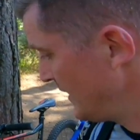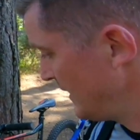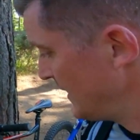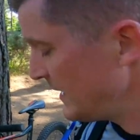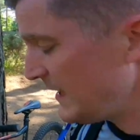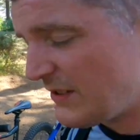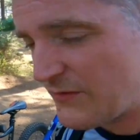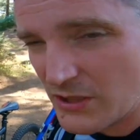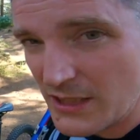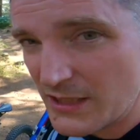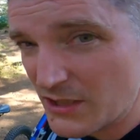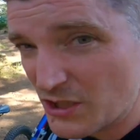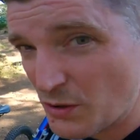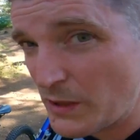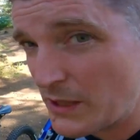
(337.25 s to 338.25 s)
even then, it's
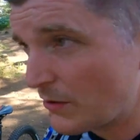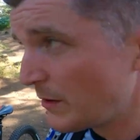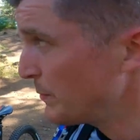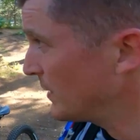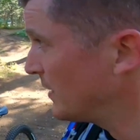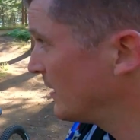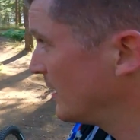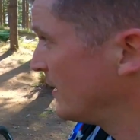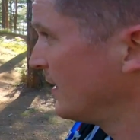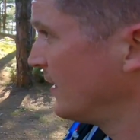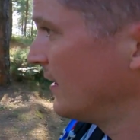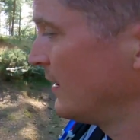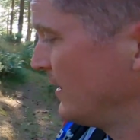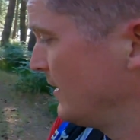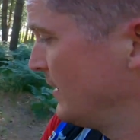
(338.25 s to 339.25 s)
quite grippy.
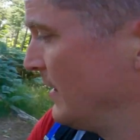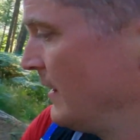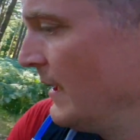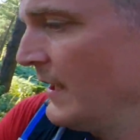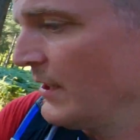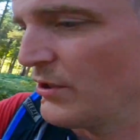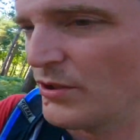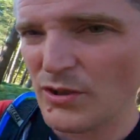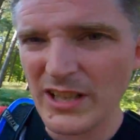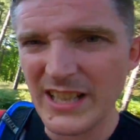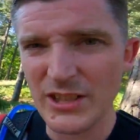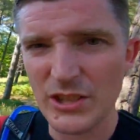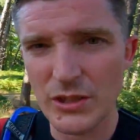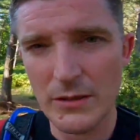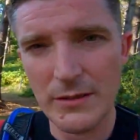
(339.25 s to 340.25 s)
Not
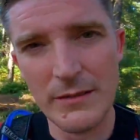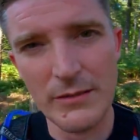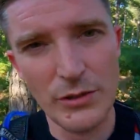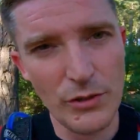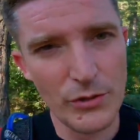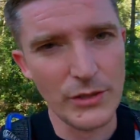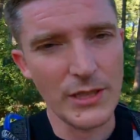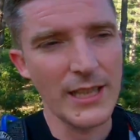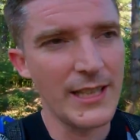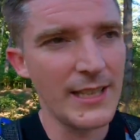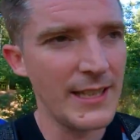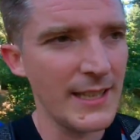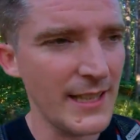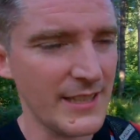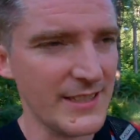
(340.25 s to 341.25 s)
as good
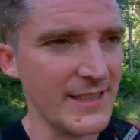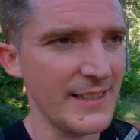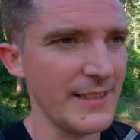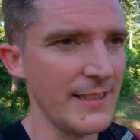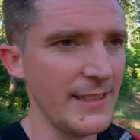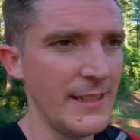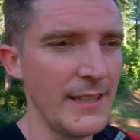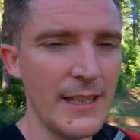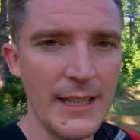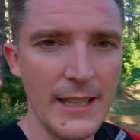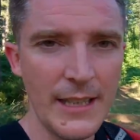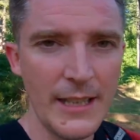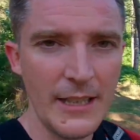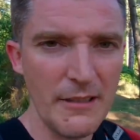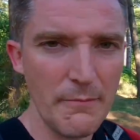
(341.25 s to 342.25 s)
as in
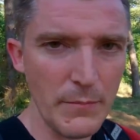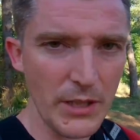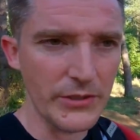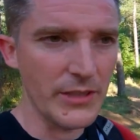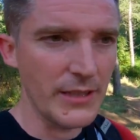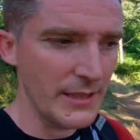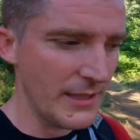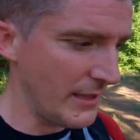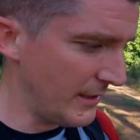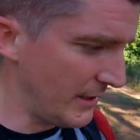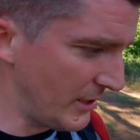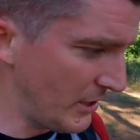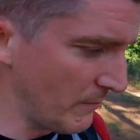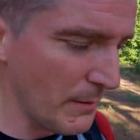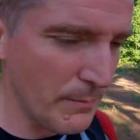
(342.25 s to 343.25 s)
mud. They
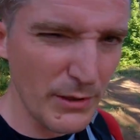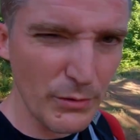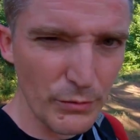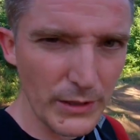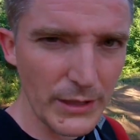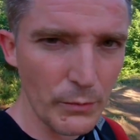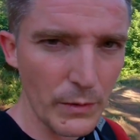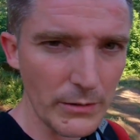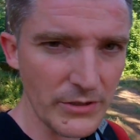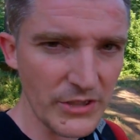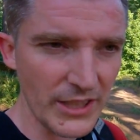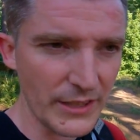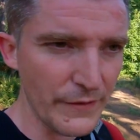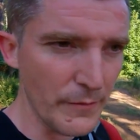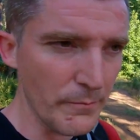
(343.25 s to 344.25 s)
seem to be really well designed
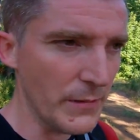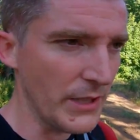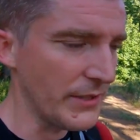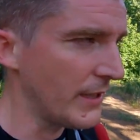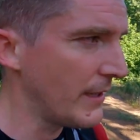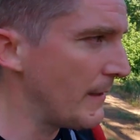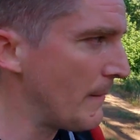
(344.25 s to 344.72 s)
for mud.